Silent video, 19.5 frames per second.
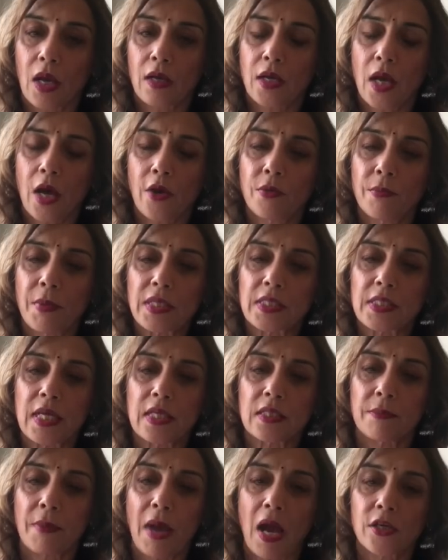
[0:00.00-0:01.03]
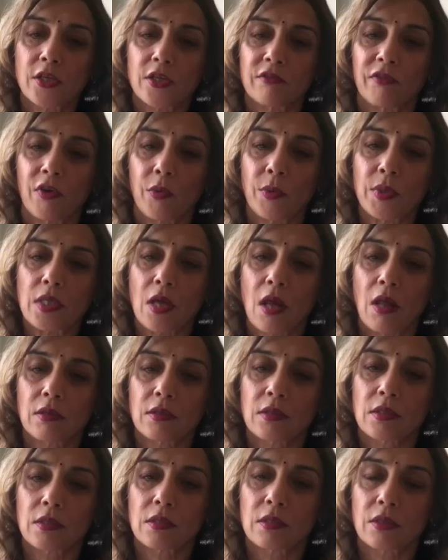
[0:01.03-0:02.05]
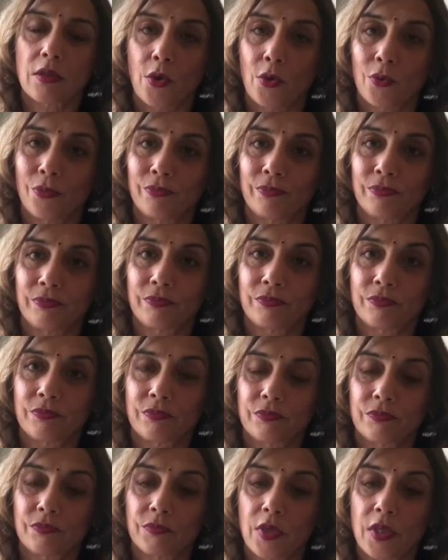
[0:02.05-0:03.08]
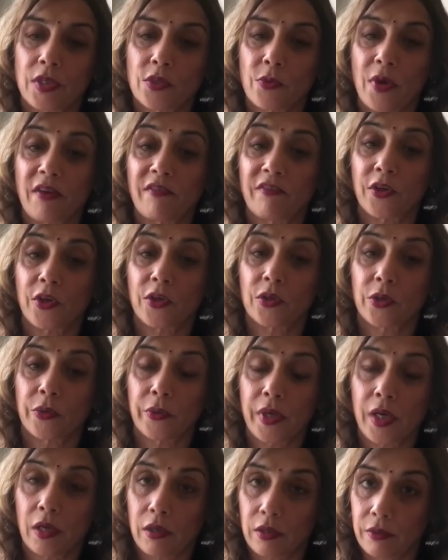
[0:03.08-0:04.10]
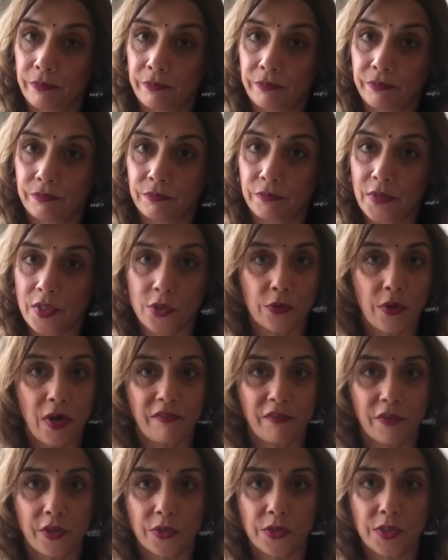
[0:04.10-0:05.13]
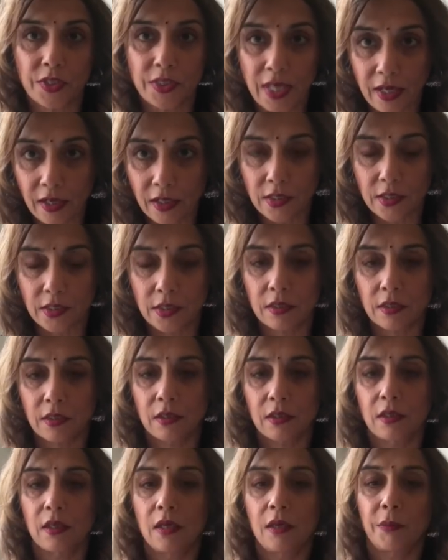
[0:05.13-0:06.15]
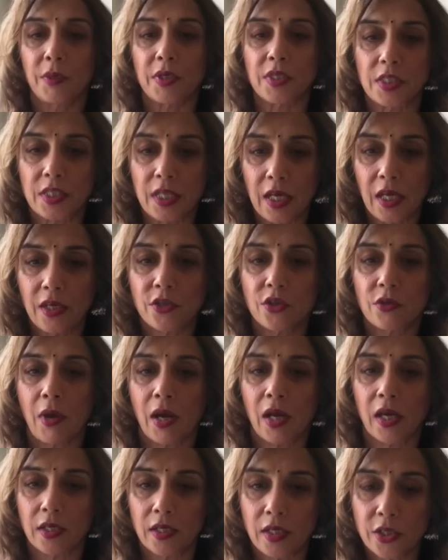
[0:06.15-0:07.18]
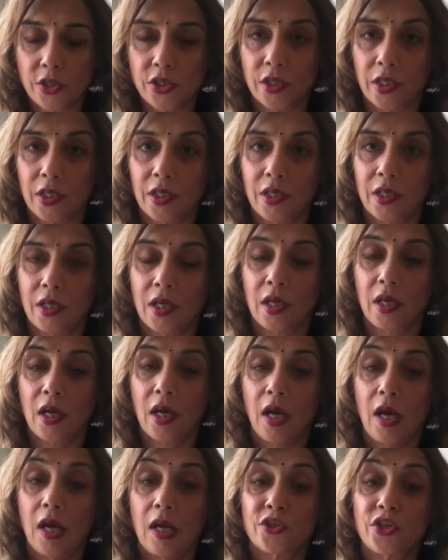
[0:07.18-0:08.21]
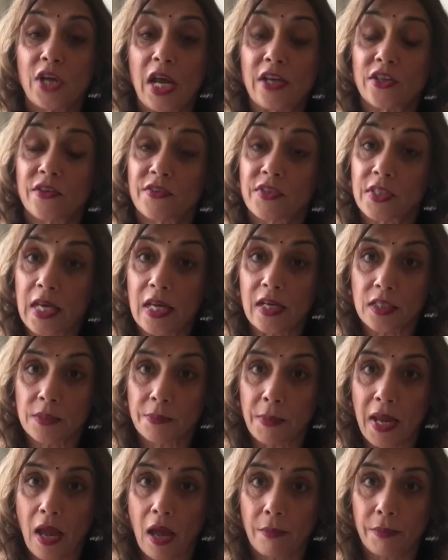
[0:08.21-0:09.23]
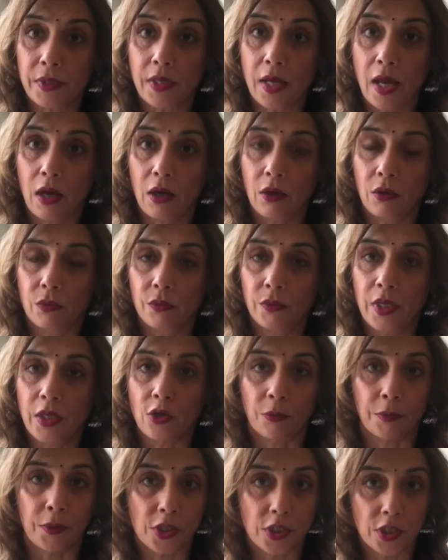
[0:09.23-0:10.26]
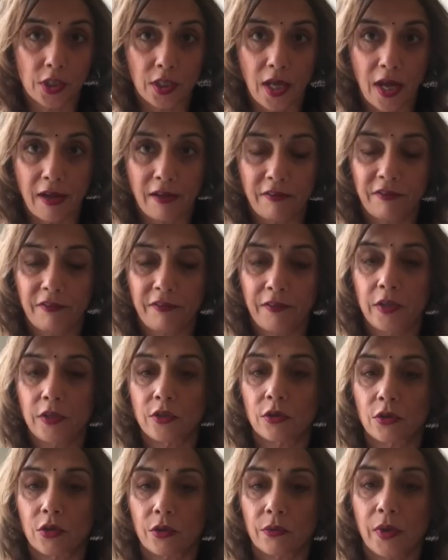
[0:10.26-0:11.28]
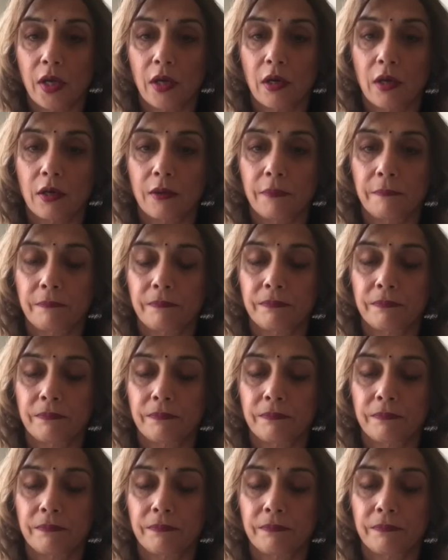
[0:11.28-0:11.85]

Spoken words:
Now you must take some action for results, though. It's great for your career. It's great for your status, prestige, recognition. Change of status may happen now in your personal life, in your career.